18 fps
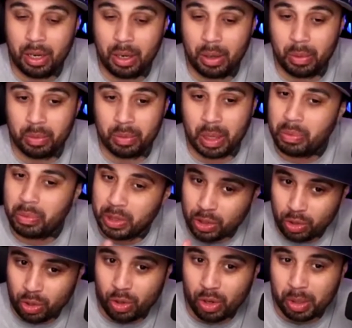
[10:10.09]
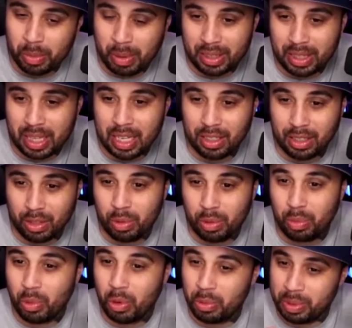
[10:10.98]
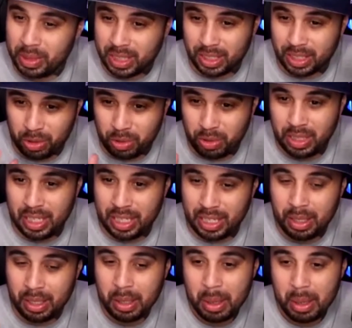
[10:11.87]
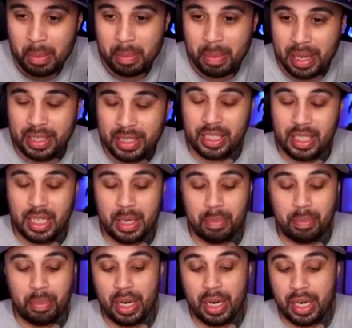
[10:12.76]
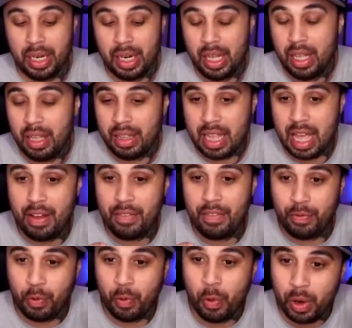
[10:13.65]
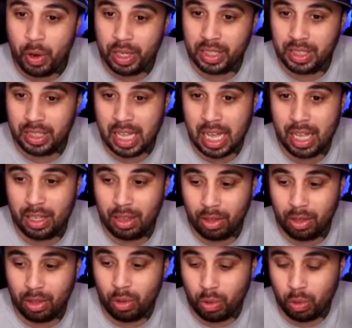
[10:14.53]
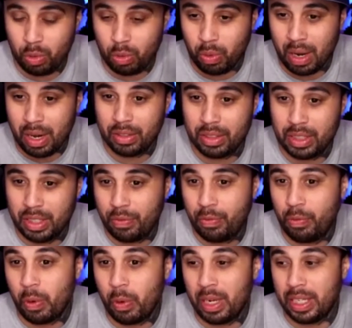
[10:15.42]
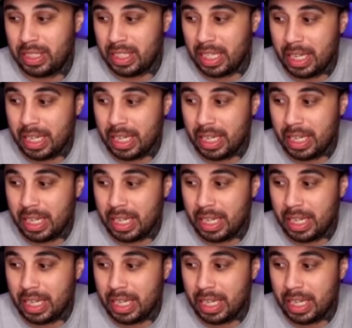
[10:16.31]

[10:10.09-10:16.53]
I want to talk about that a little more because you did mention it, but that voice, that low grounded voice,